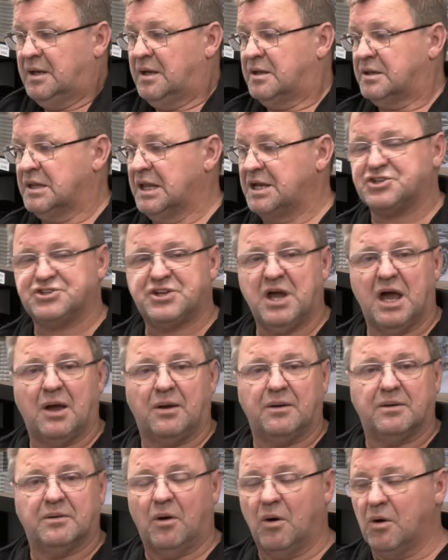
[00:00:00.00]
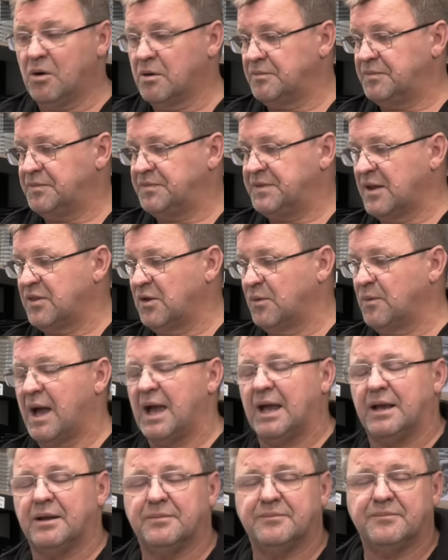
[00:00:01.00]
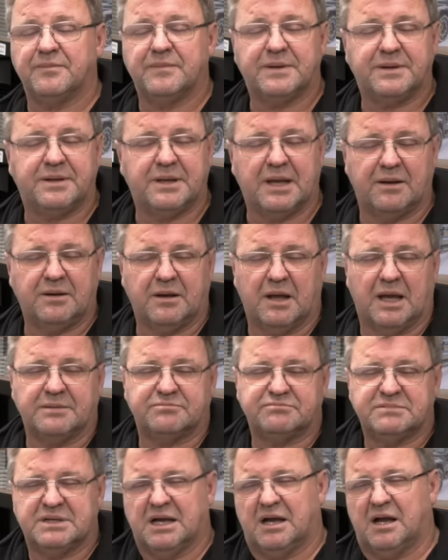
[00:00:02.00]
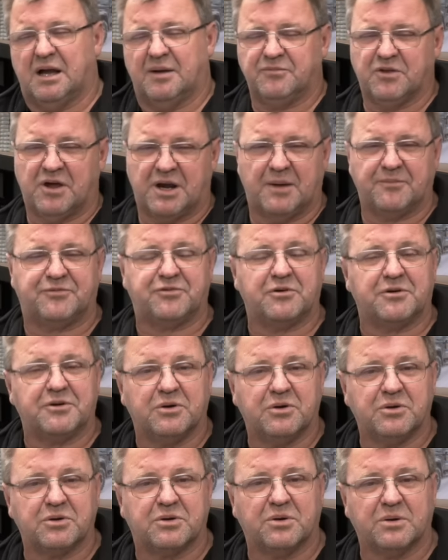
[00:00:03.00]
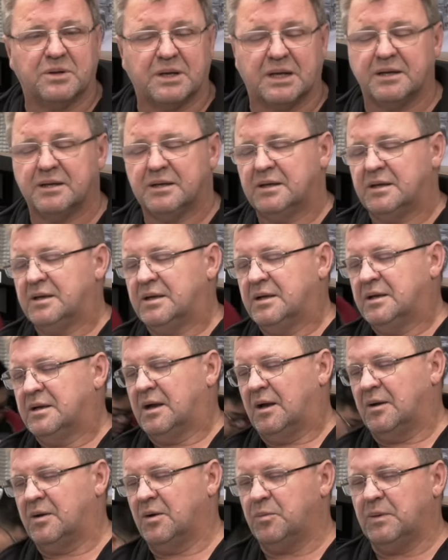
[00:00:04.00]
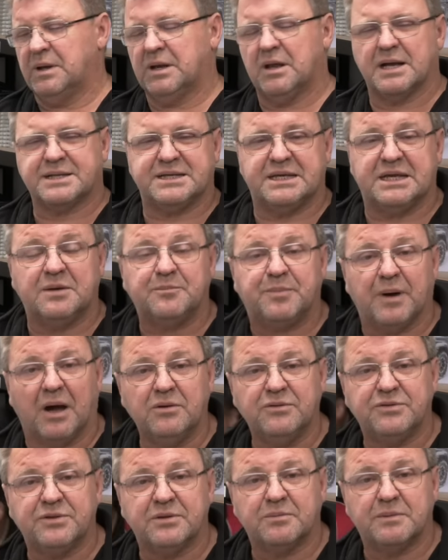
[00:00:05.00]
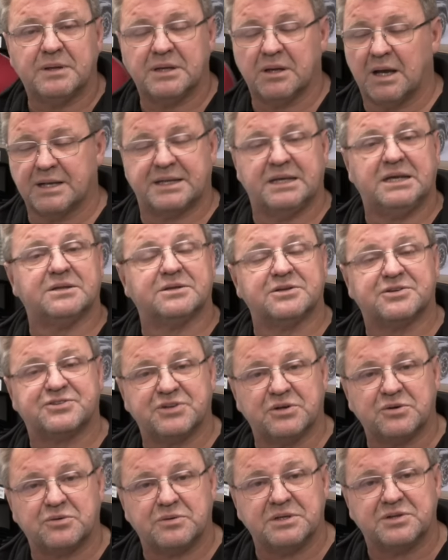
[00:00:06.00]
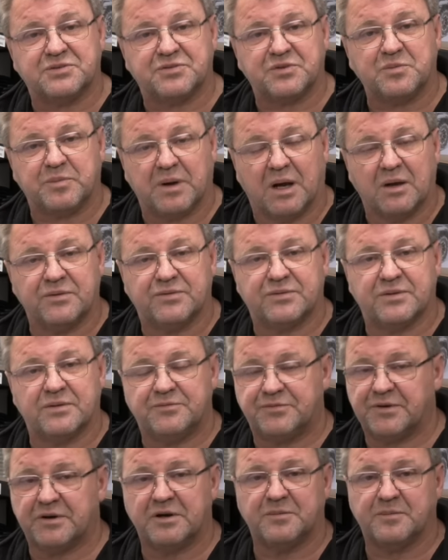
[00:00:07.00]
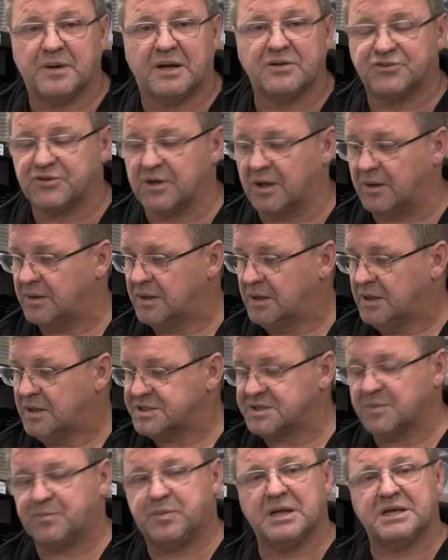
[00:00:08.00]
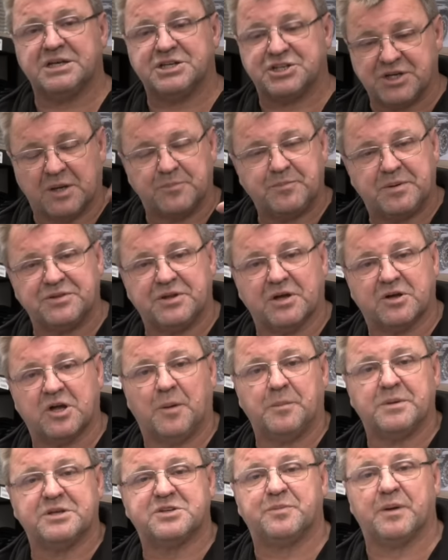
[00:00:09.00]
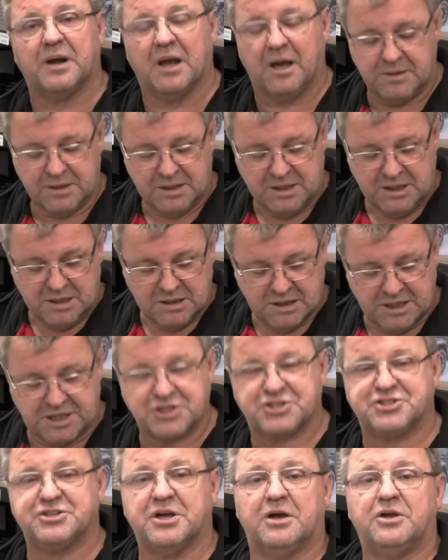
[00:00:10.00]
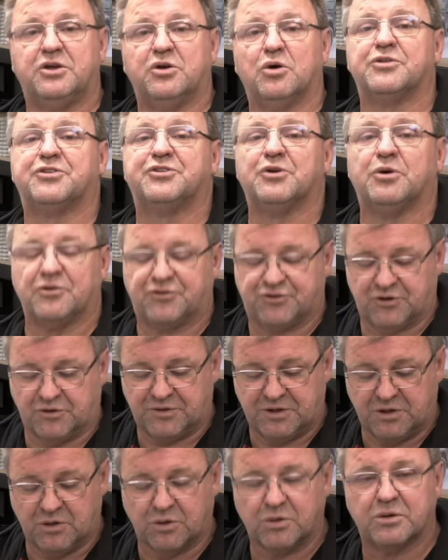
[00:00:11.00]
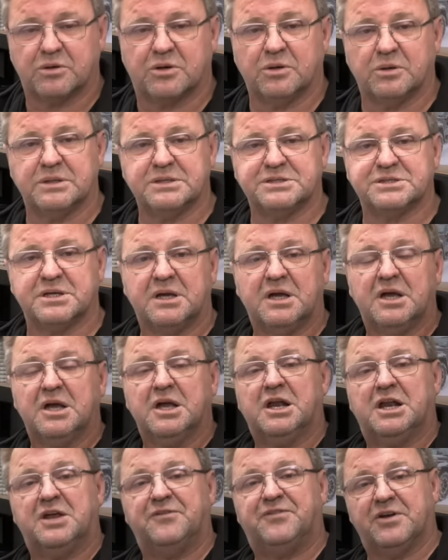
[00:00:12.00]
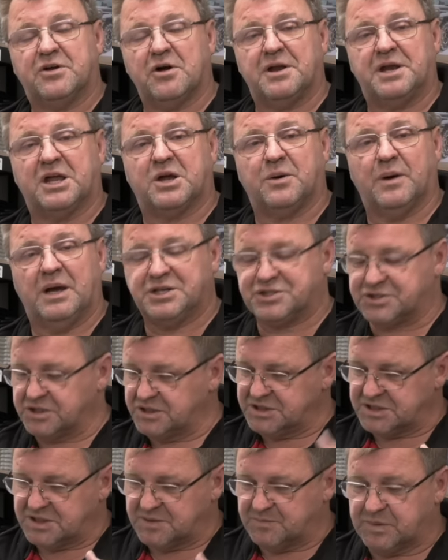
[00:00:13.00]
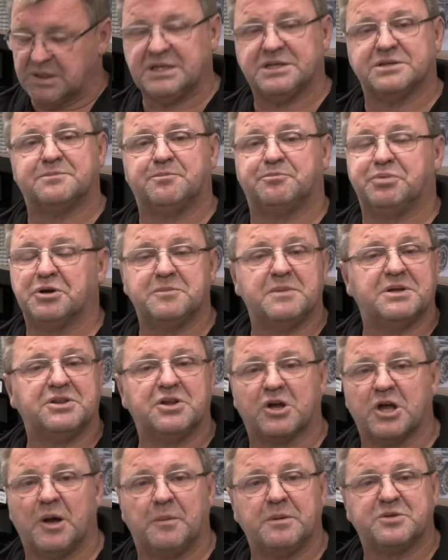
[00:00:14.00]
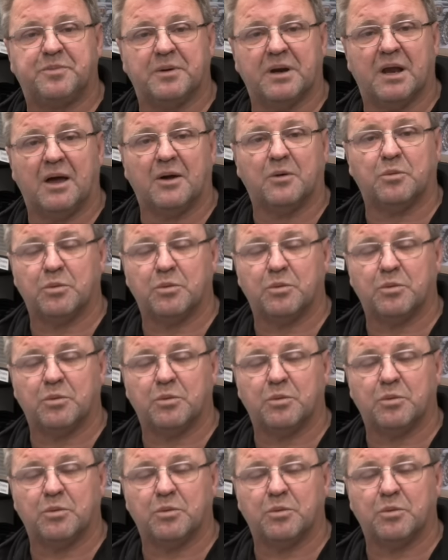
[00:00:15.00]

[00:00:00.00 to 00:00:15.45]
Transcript: Let us know. Or the other way, I'm not up for an oil cooler. We like to hear both. We like to hear the stories from both, very much so. So please jump in the comments below. Let us know your thoughts on the oil coolers. And if you've got any questions, please put them in the comments below.